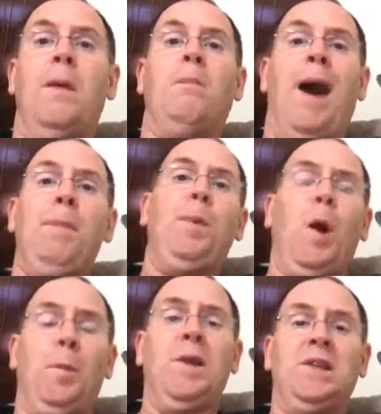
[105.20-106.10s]
My
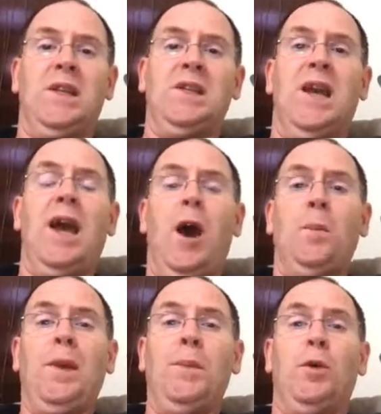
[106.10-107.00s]
purpose is to
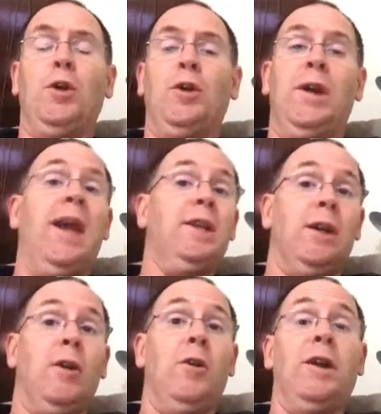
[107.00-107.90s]
help people create
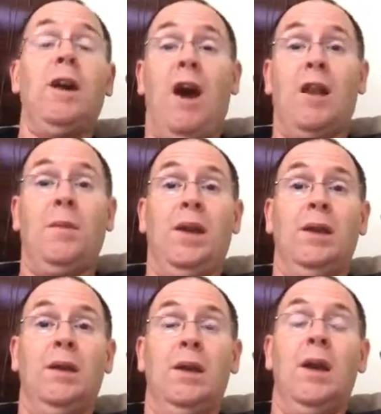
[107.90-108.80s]
their own
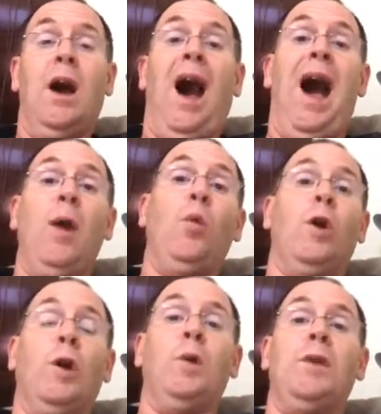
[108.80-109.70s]
economy. I
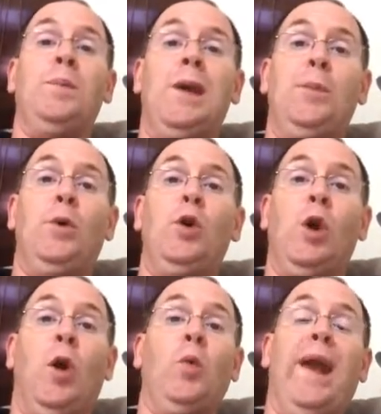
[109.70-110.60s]
work with people who
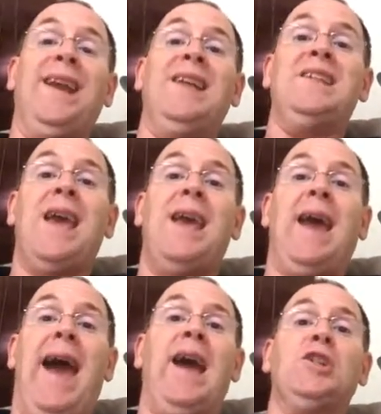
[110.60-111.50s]
are ready to take
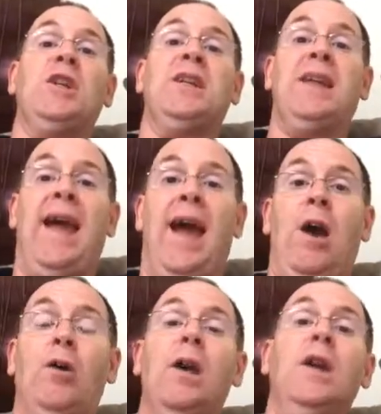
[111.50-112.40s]
action
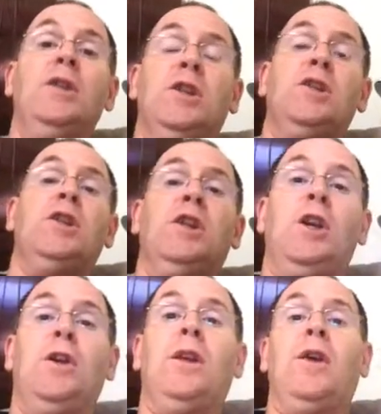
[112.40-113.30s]
now to
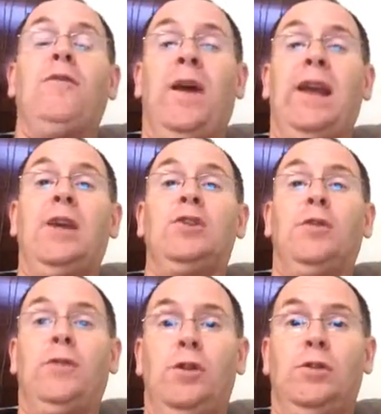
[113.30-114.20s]
secure their
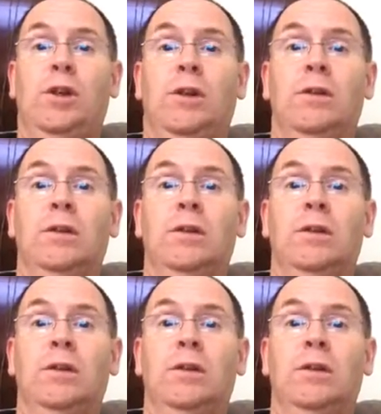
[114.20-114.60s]
financial future.